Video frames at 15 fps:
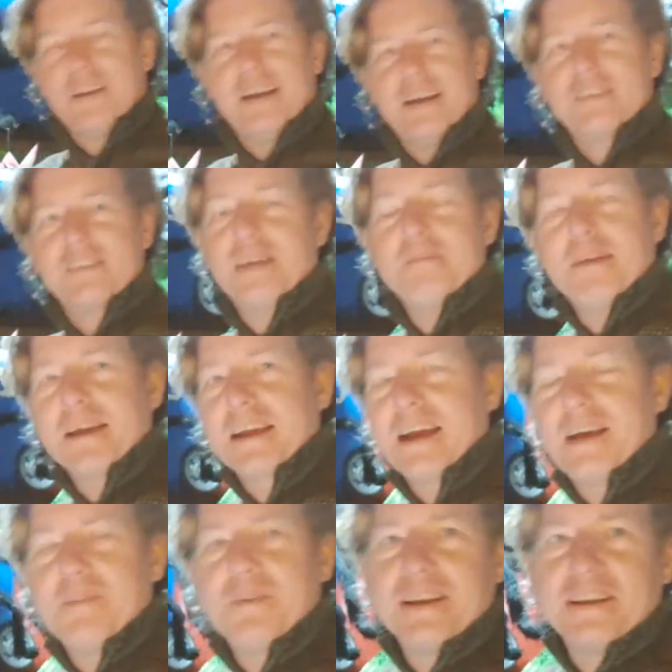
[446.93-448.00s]
lunch. I'm like, I
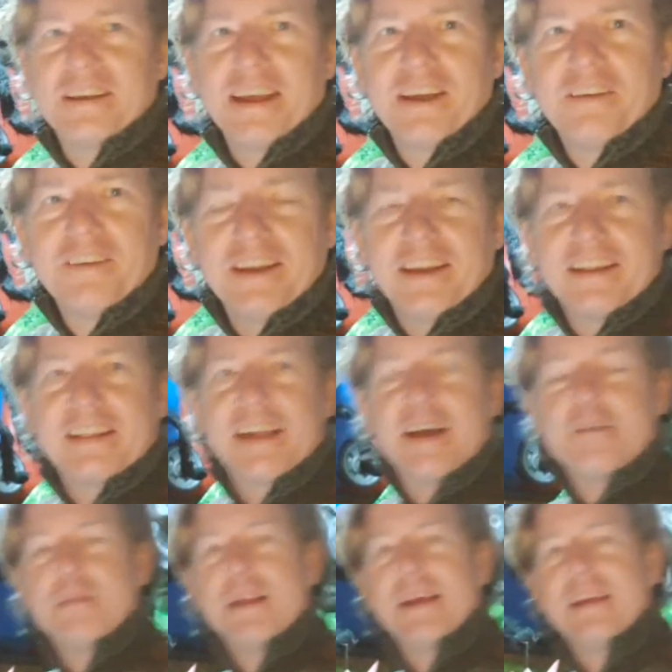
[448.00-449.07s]
wouldn't dare eat at
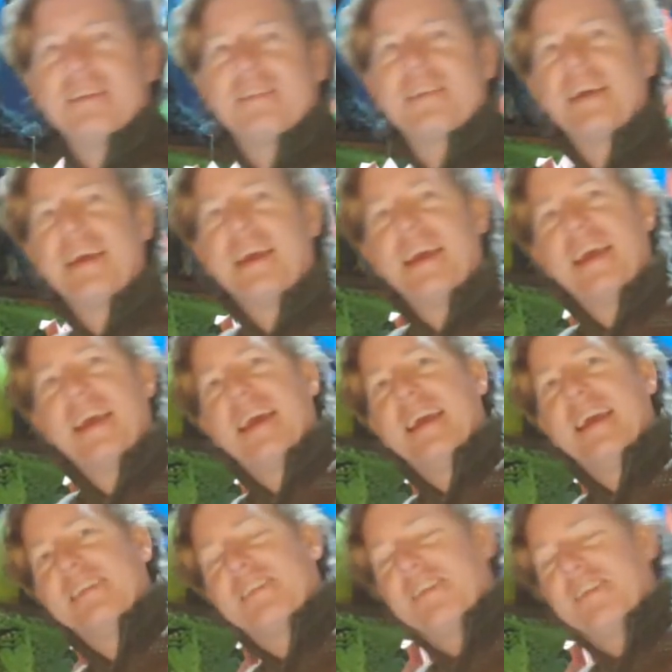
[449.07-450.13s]
that place.
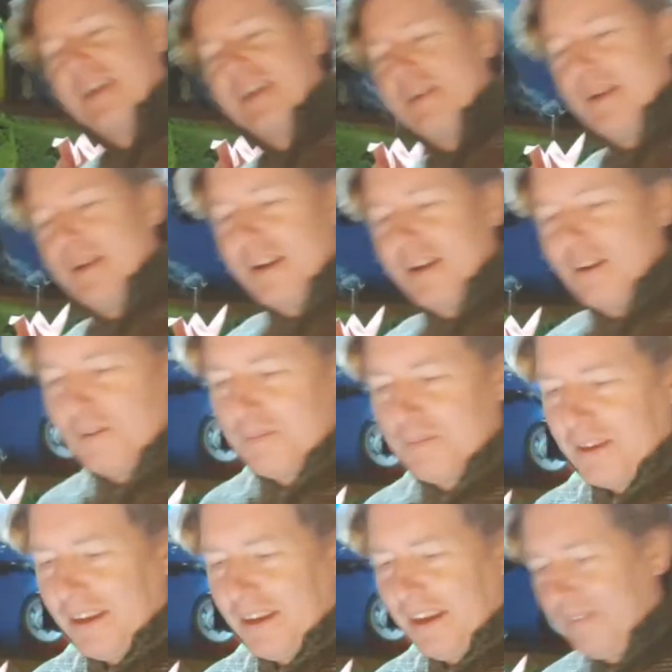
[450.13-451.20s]
And so I went home
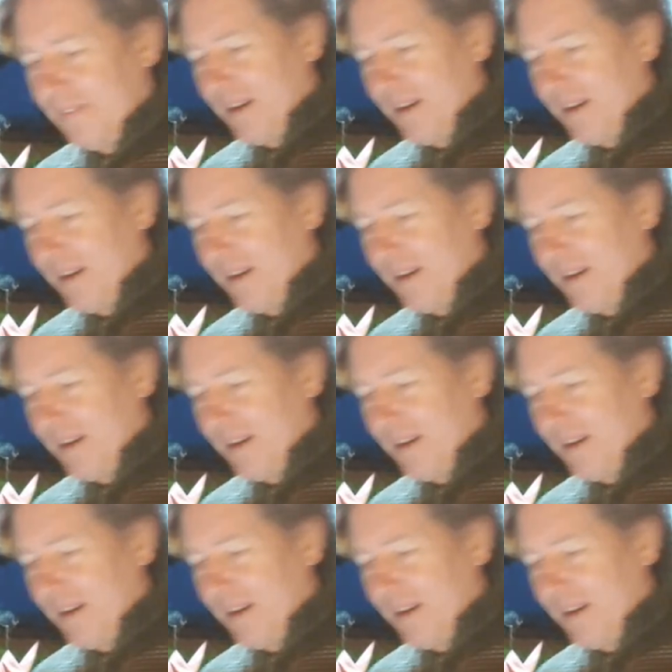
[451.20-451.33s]
to eat,